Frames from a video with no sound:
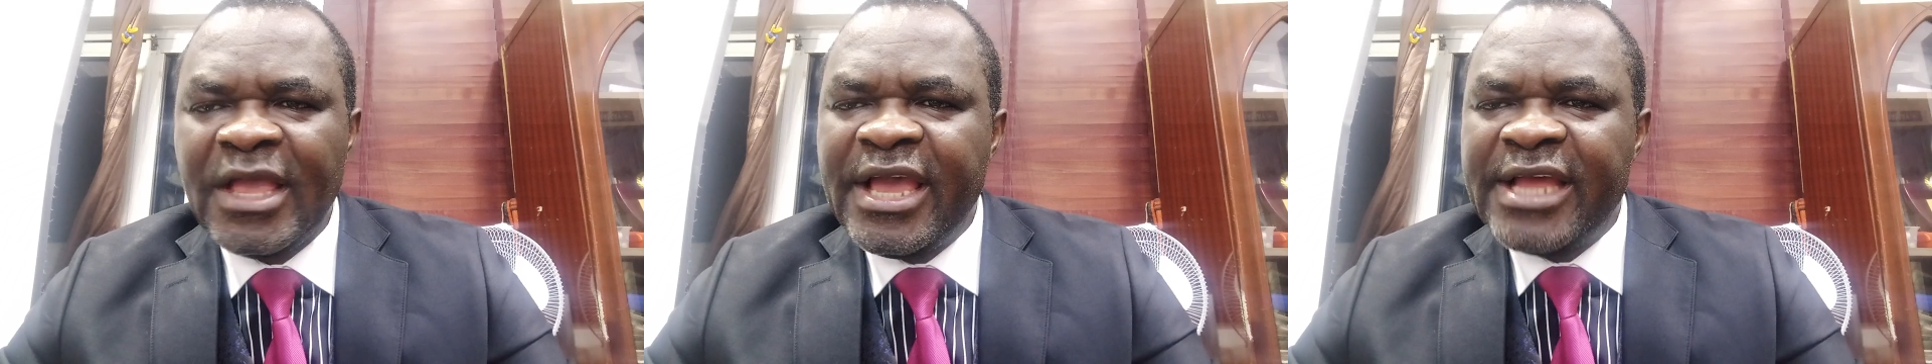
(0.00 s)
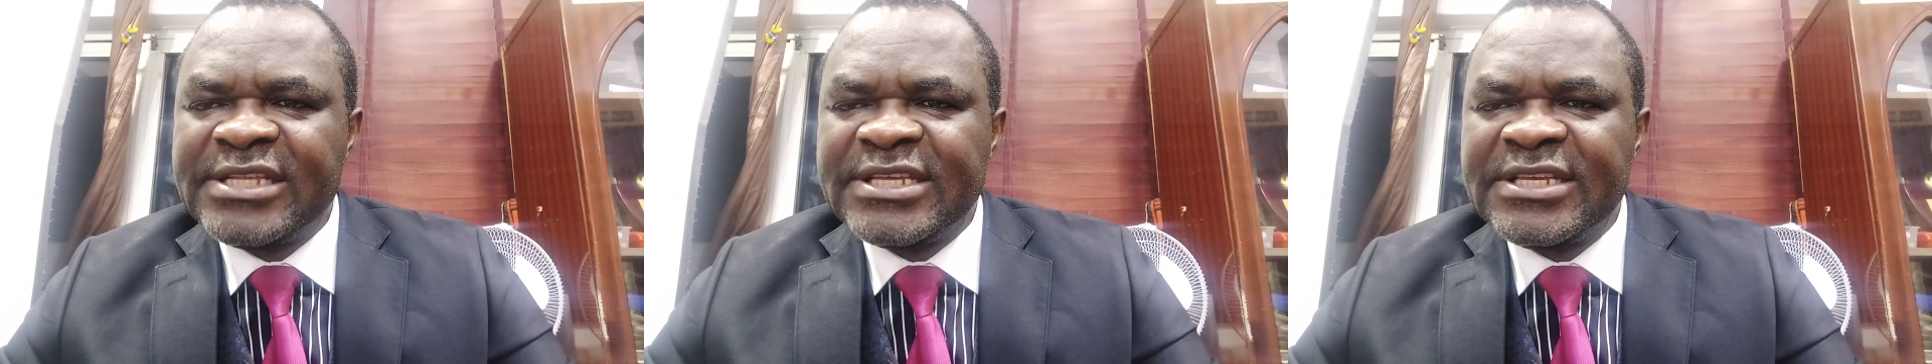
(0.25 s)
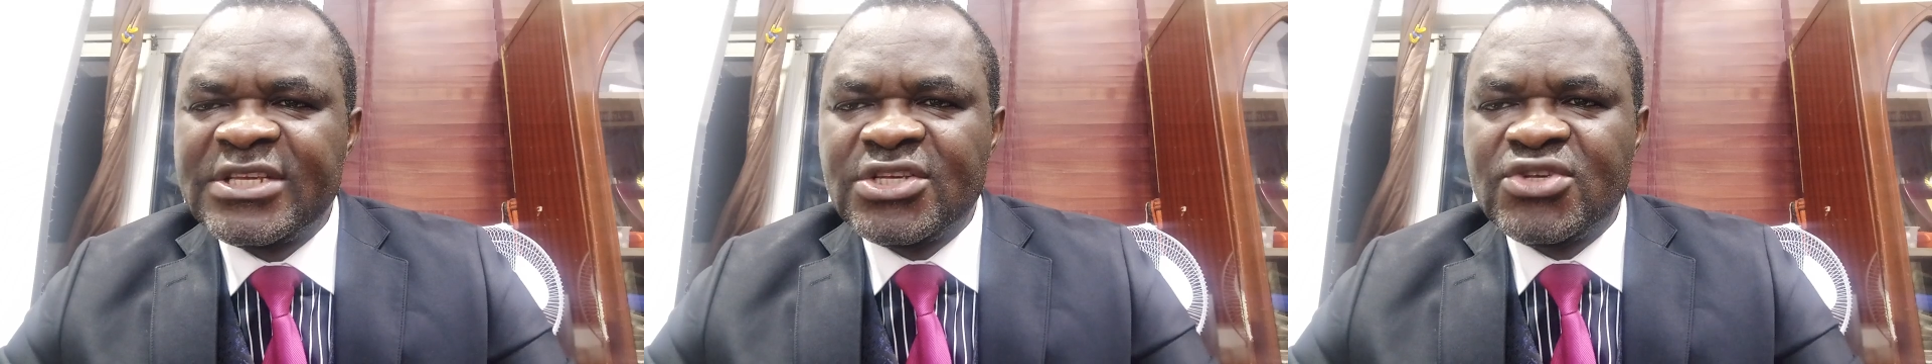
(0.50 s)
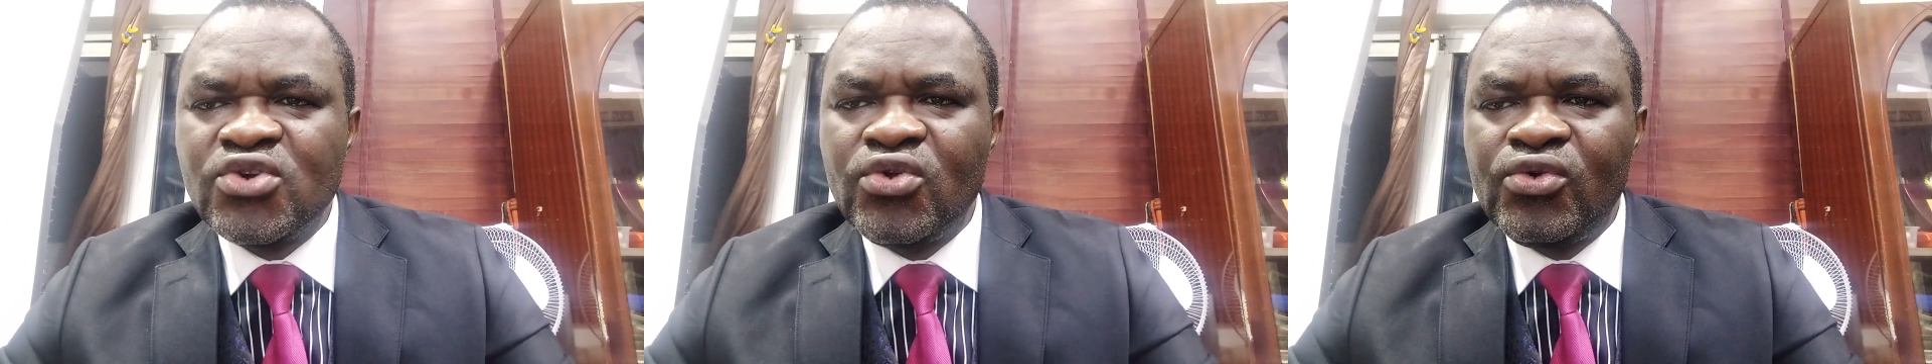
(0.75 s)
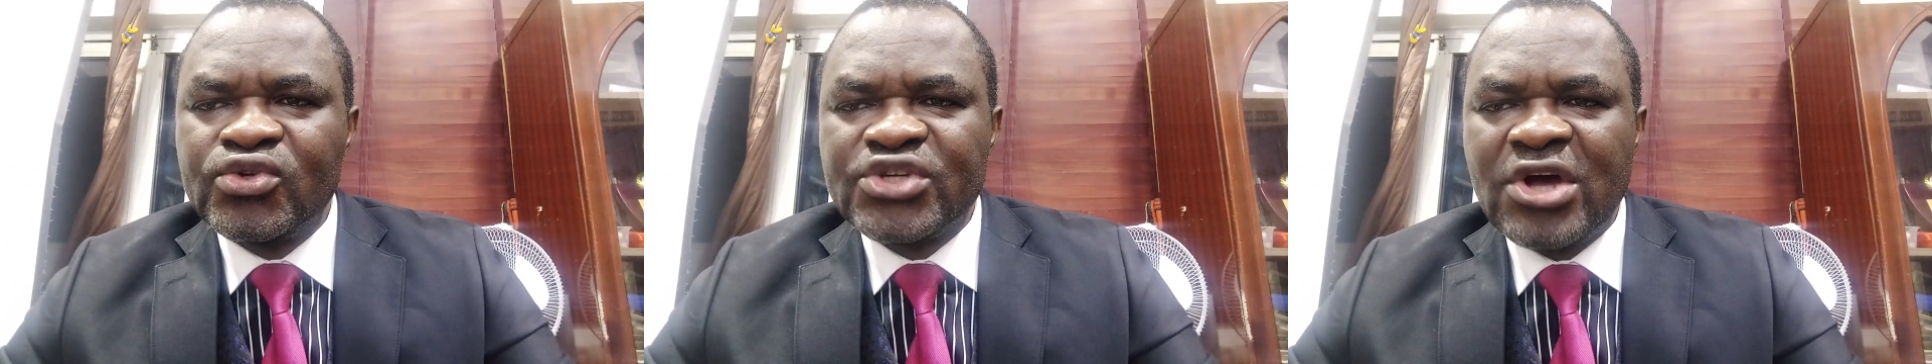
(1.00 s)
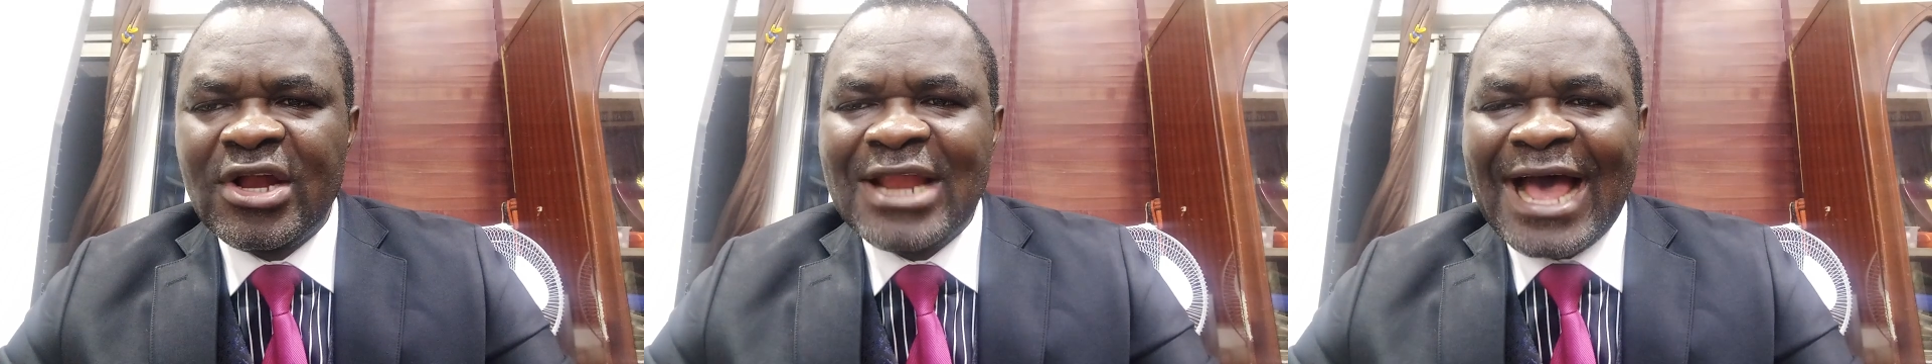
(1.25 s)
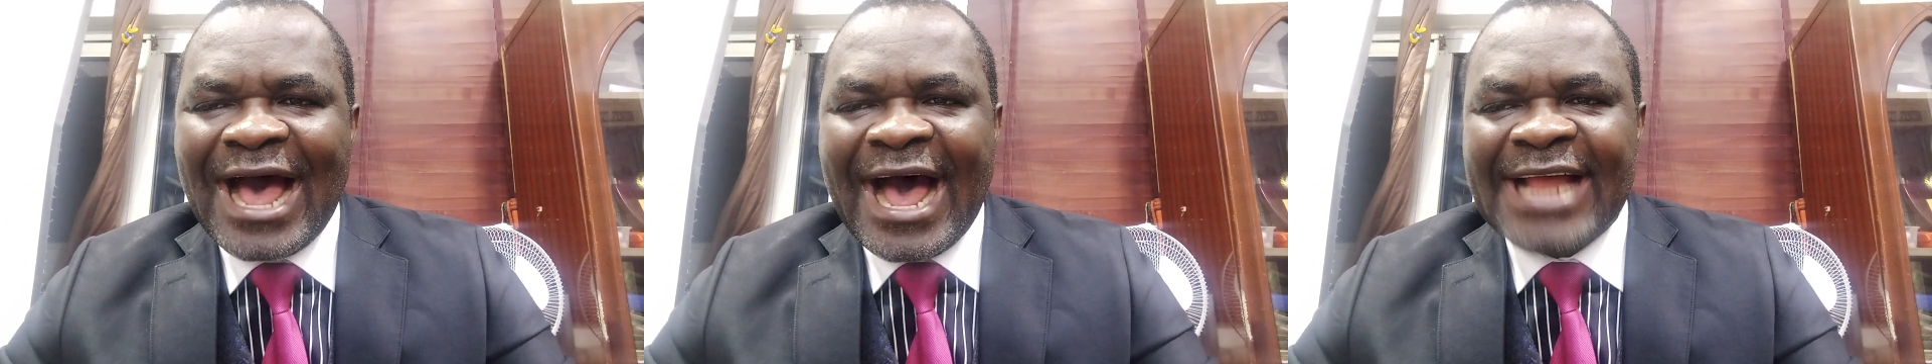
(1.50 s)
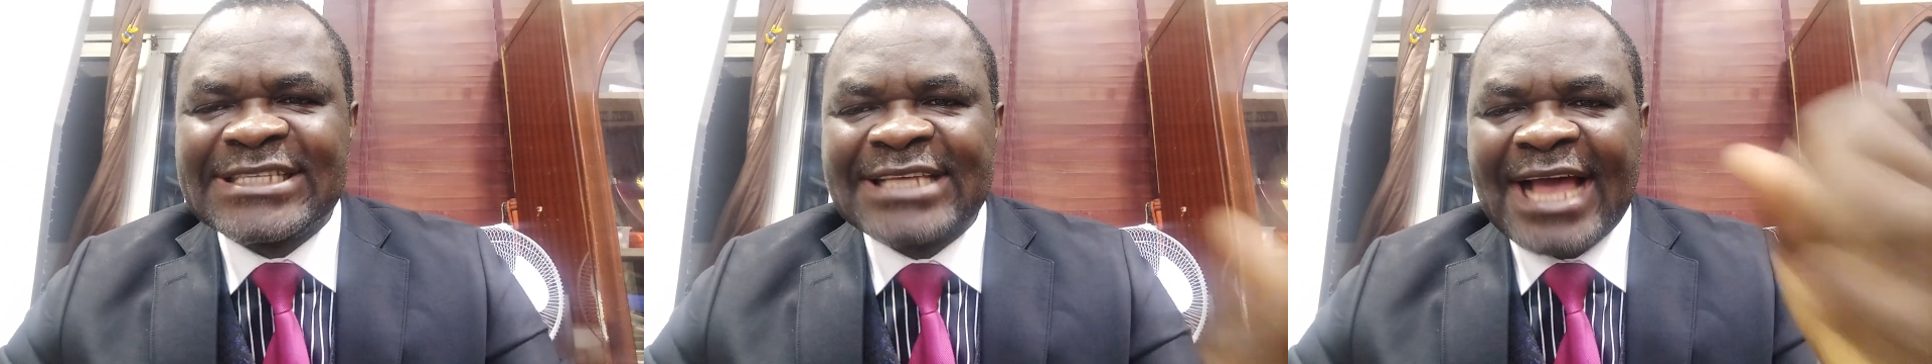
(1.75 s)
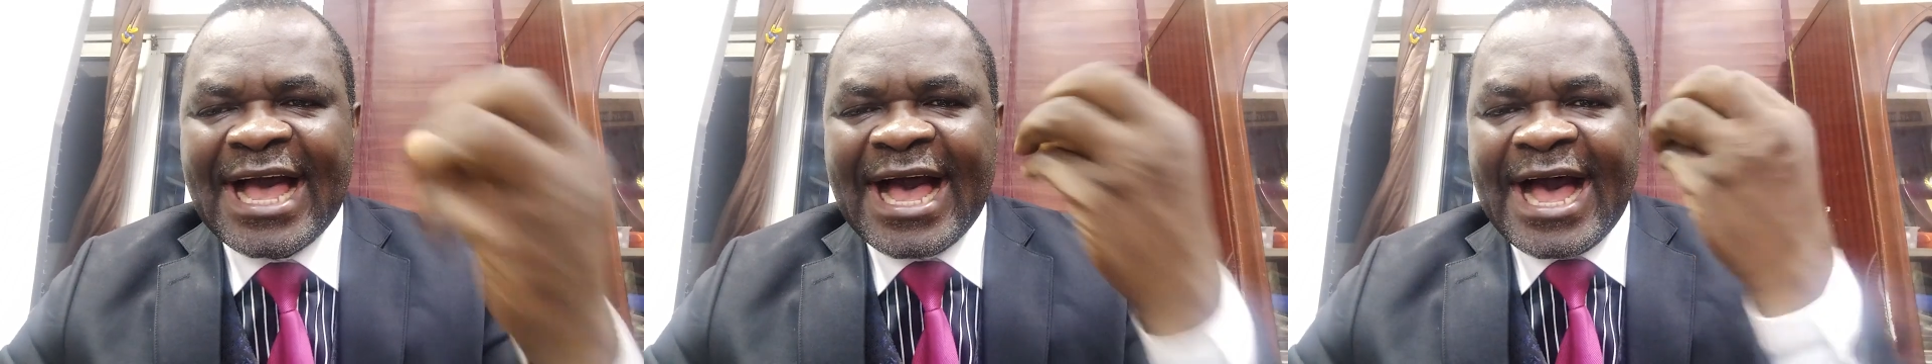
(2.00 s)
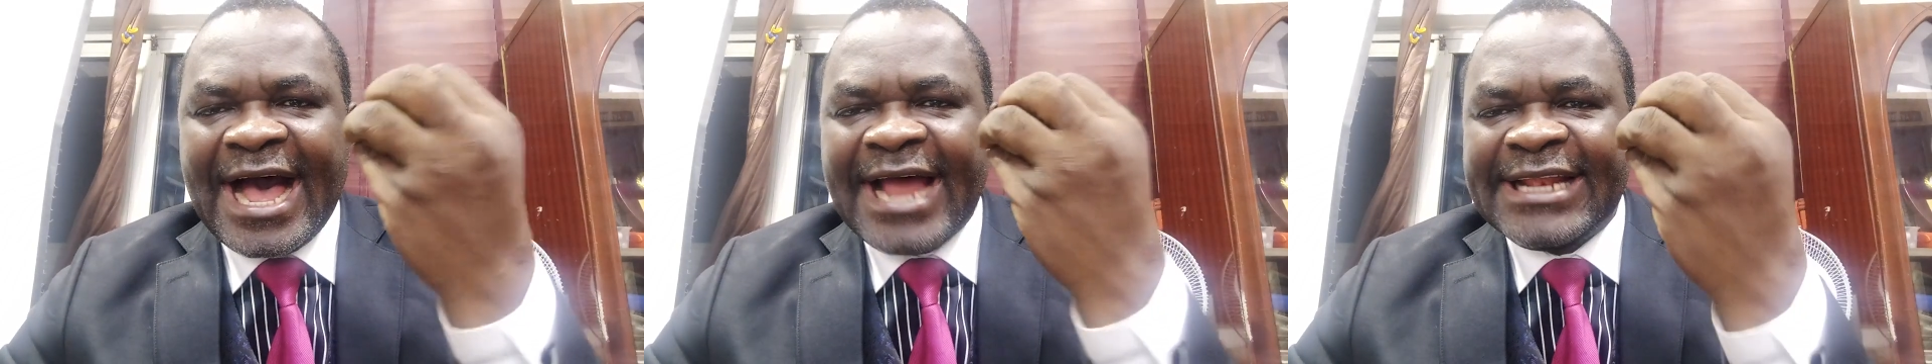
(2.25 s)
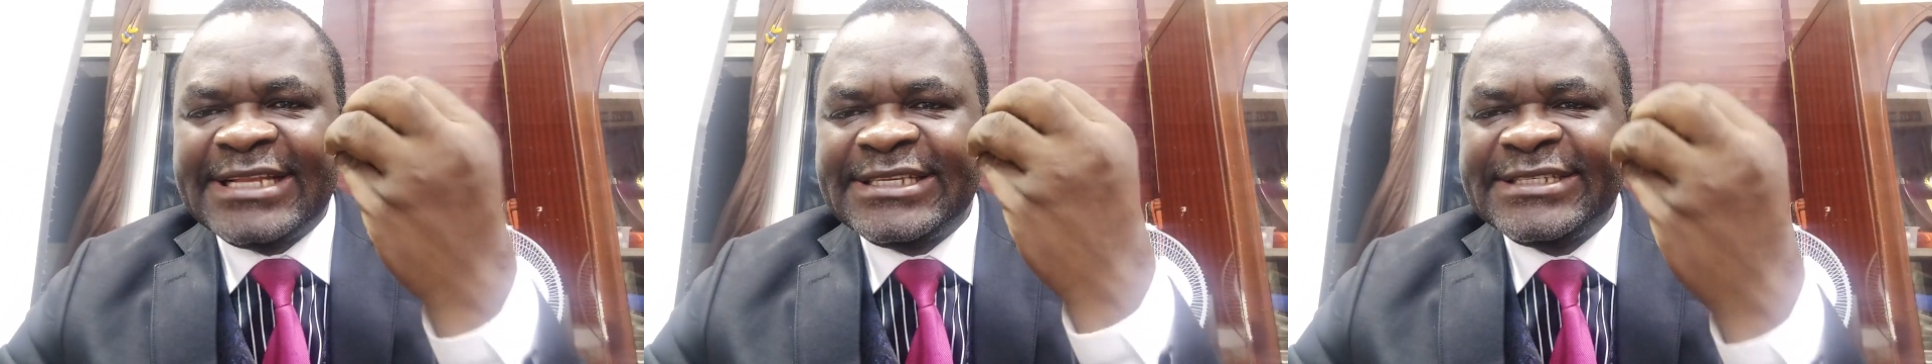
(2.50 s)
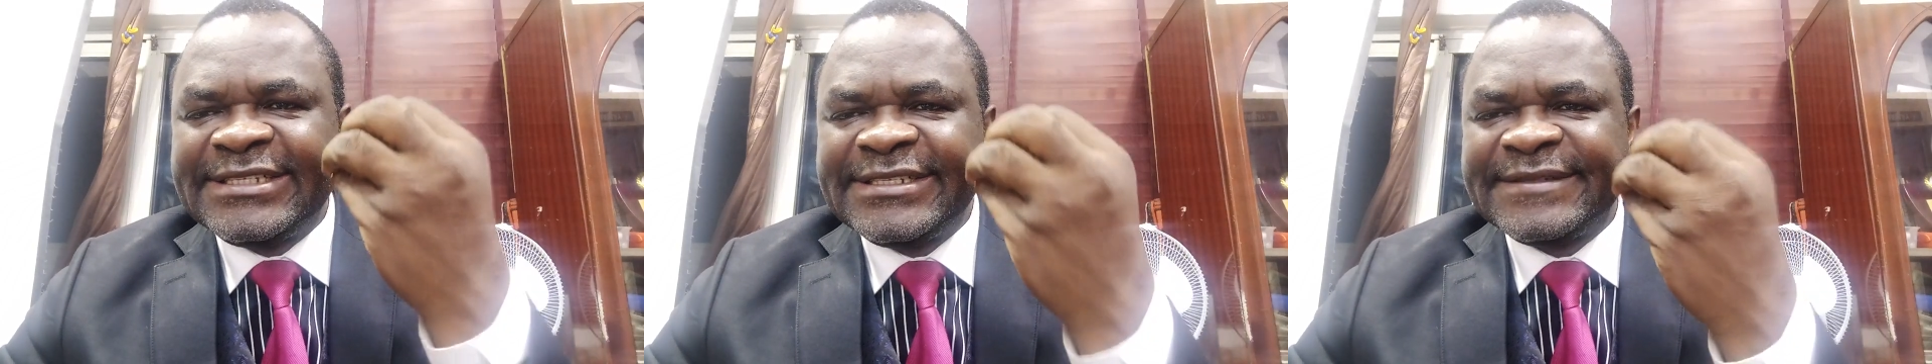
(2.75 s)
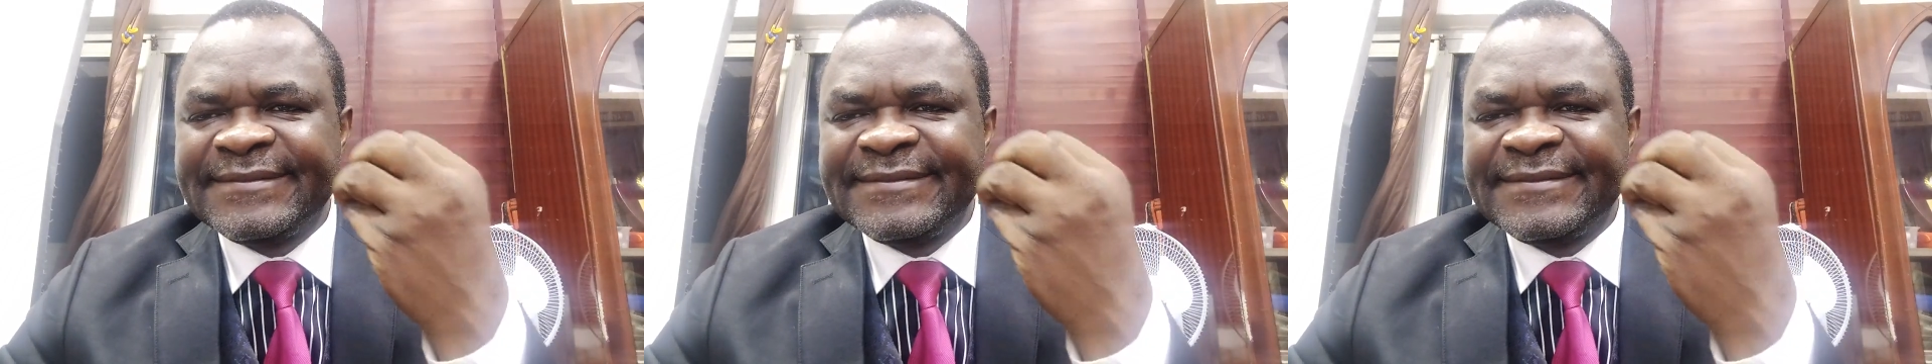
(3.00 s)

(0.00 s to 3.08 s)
It is solution at hand.